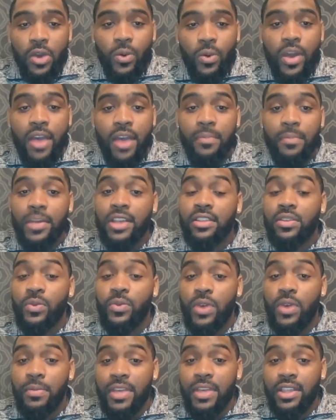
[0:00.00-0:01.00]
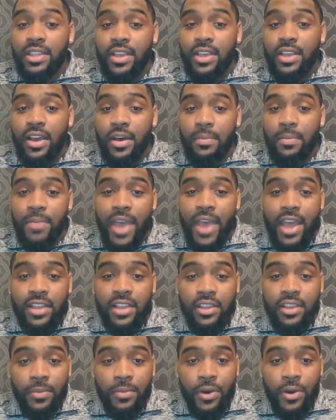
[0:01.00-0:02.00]
We have men's and women's
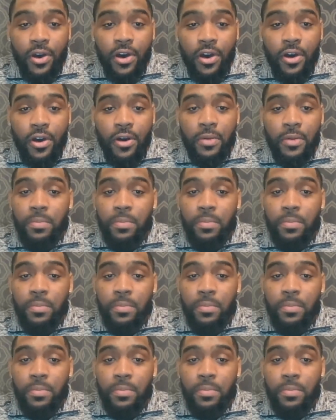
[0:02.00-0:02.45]
basketball,